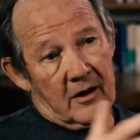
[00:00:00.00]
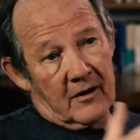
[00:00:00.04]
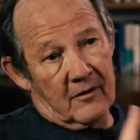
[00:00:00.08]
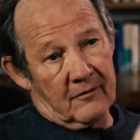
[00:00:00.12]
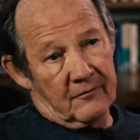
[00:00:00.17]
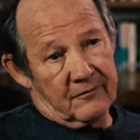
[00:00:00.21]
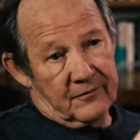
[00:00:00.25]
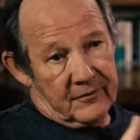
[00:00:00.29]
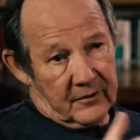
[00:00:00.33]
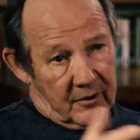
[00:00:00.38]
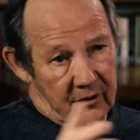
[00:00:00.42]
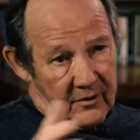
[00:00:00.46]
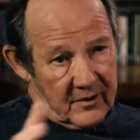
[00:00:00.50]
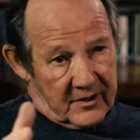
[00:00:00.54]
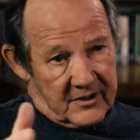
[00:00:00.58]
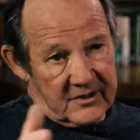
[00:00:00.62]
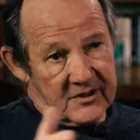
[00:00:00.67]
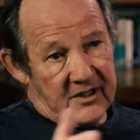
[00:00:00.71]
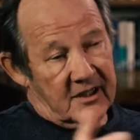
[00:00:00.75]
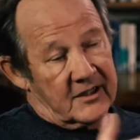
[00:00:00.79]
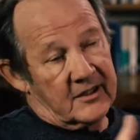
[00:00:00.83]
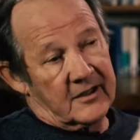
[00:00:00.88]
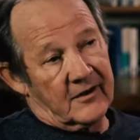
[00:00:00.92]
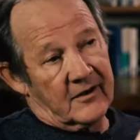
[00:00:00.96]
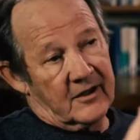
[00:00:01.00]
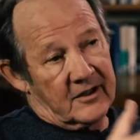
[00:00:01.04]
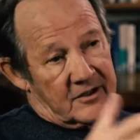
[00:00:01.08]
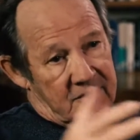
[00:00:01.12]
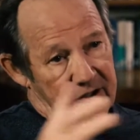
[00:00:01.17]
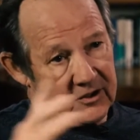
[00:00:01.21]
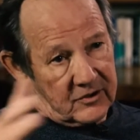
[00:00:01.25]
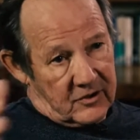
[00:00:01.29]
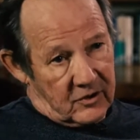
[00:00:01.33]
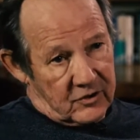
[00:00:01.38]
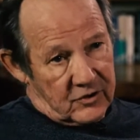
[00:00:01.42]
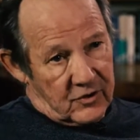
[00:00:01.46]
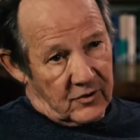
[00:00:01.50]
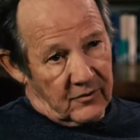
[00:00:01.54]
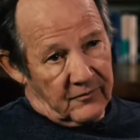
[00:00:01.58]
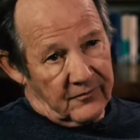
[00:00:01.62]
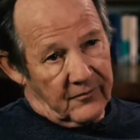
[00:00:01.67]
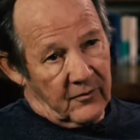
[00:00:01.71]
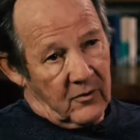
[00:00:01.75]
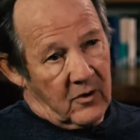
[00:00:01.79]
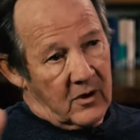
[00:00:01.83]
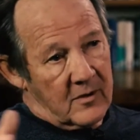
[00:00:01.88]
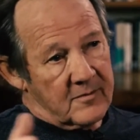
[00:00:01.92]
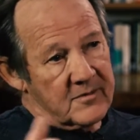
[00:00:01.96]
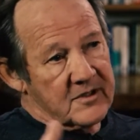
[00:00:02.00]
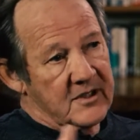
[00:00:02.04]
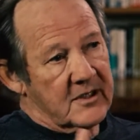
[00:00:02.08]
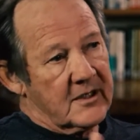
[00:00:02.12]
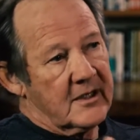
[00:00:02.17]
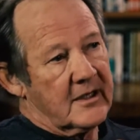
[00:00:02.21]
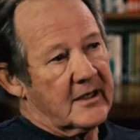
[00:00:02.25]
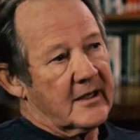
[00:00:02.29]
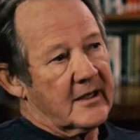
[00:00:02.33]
and influence into institutional forms.